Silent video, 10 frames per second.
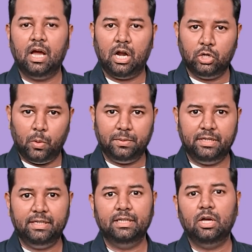
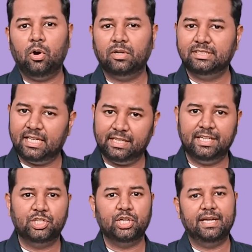adopted, or
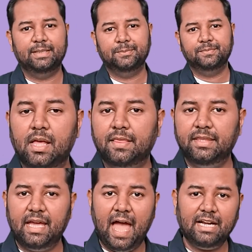surrogate child.
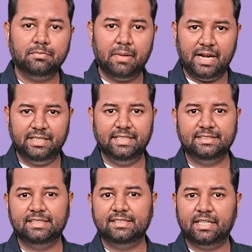The Act
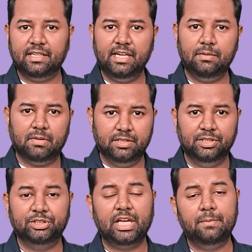mandates that the surrogate
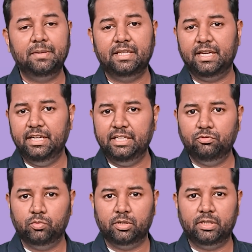mother shall be an Indian
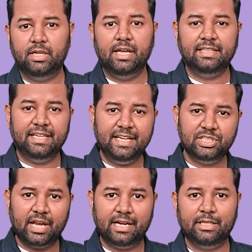woman in the
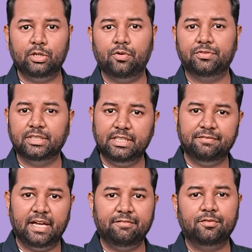age category of
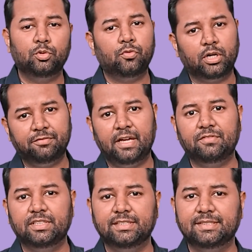35 to 45
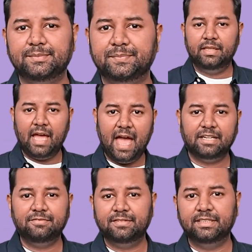years. The
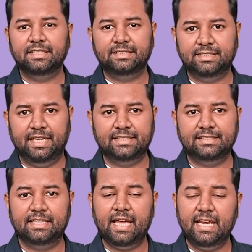Act further states
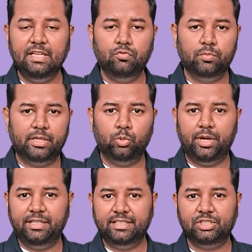that any woman who
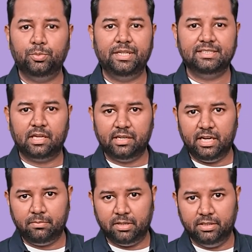intends to be a
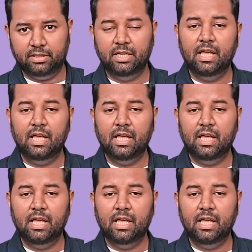surrogate mother